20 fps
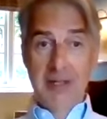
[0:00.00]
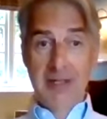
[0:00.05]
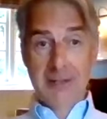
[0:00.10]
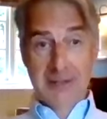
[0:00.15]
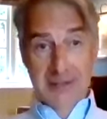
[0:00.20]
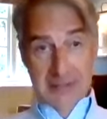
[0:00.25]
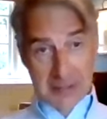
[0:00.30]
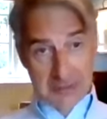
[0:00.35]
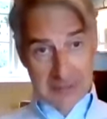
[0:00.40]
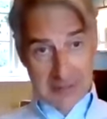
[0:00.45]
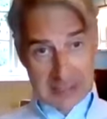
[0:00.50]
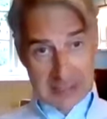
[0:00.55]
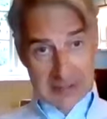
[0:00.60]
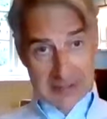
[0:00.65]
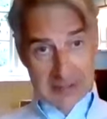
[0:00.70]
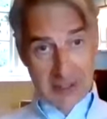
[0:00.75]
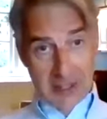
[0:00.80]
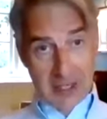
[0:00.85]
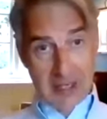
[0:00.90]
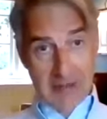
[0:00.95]
Until next
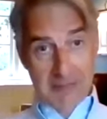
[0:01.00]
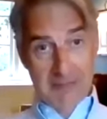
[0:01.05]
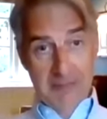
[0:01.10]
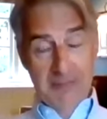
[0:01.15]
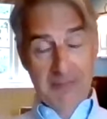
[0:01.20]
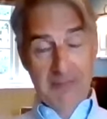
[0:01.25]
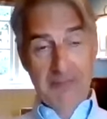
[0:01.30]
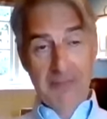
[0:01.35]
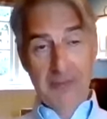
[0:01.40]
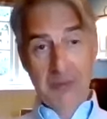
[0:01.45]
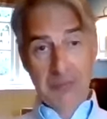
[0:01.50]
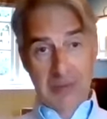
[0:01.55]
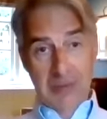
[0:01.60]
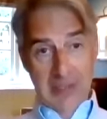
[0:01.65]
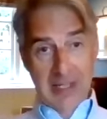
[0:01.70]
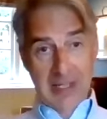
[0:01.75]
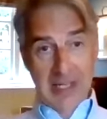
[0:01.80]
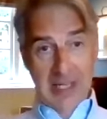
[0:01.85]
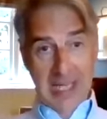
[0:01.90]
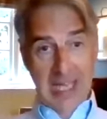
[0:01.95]
time, from
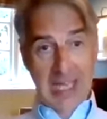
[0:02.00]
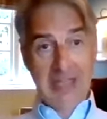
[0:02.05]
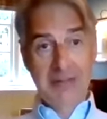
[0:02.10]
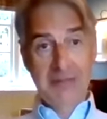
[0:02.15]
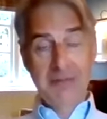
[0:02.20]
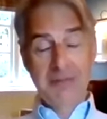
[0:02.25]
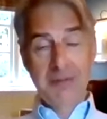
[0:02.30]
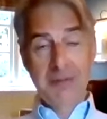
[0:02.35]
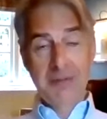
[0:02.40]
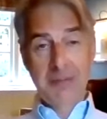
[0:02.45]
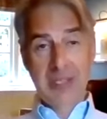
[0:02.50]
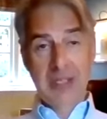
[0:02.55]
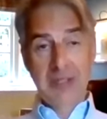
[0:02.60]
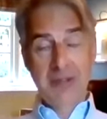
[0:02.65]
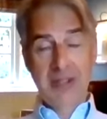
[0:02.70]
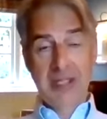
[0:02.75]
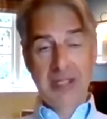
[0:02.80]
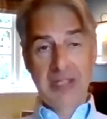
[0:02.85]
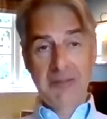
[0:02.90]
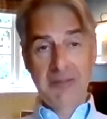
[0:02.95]
Clare and from me,
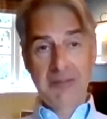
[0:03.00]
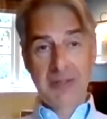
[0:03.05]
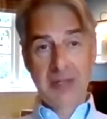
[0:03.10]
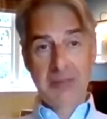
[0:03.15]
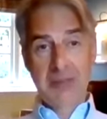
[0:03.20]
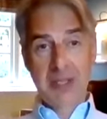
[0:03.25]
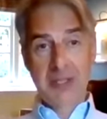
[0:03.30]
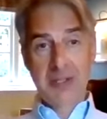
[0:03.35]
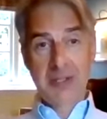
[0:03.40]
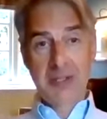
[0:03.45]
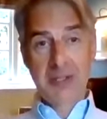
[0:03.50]
thank you very much.